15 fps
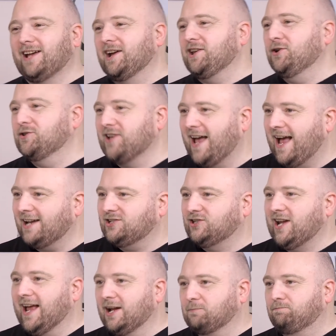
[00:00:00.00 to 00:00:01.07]
use a
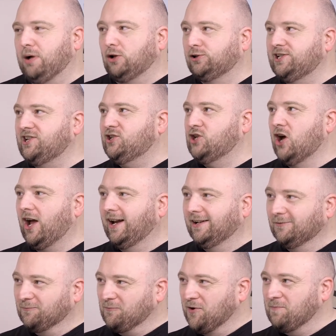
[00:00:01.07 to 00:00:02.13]
hashtag
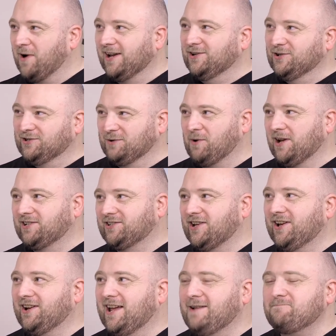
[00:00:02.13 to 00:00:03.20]
Bultishine with using my
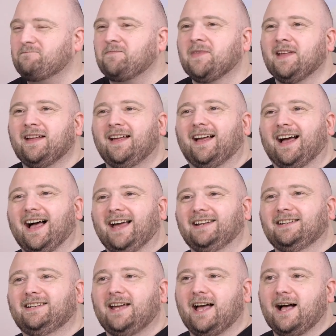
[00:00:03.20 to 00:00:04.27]
surname. Okay.
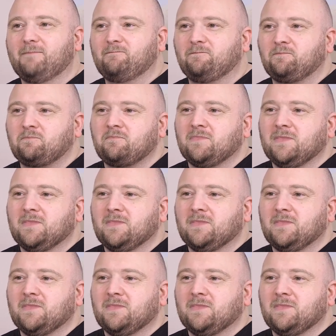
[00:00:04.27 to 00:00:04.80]
And.